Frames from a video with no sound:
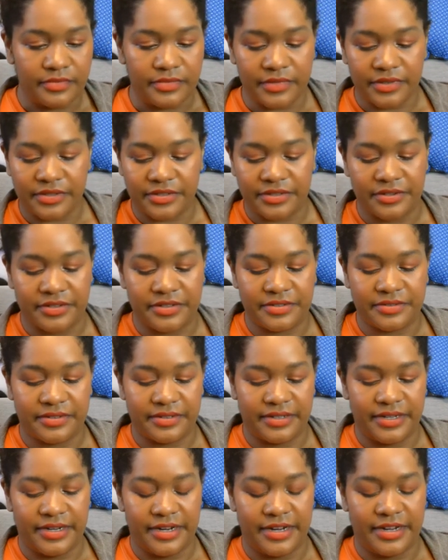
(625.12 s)
So it's
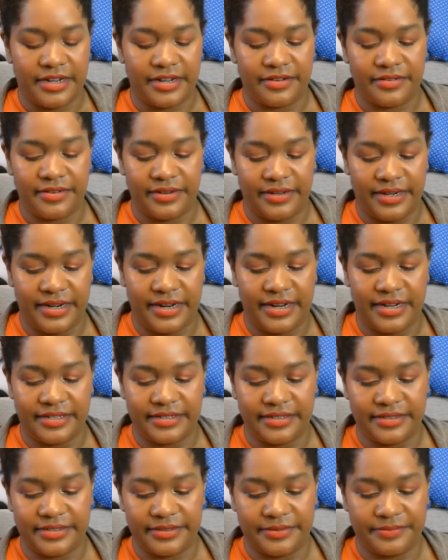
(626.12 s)
really, really
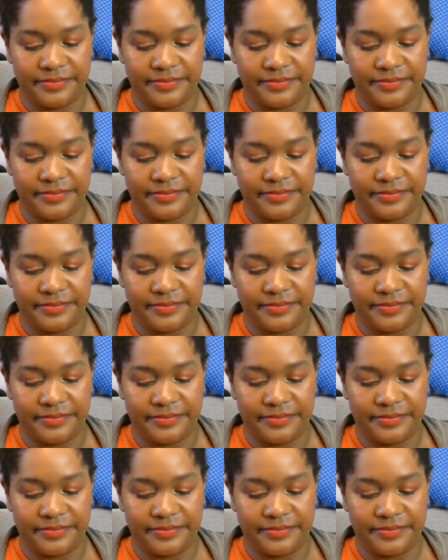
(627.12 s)
nice.